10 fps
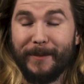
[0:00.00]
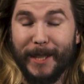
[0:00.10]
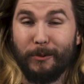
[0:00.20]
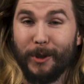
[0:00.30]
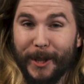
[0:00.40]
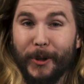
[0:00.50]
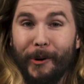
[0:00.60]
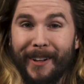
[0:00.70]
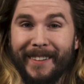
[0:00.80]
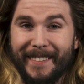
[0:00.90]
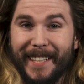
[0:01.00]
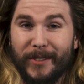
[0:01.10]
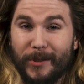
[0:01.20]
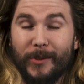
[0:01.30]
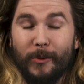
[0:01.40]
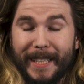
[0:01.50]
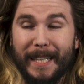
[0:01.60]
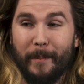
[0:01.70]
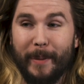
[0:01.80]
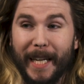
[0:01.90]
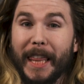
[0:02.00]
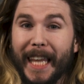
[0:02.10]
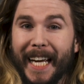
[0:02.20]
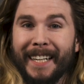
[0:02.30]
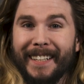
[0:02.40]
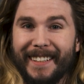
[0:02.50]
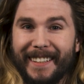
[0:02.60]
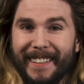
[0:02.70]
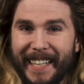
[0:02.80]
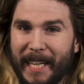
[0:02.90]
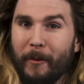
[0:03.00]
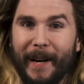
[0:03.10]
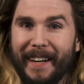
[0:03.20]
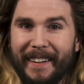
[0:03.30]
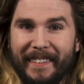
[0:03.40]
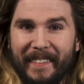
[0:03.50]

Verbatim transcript: it's really cool. We did a big thing. I can't wait.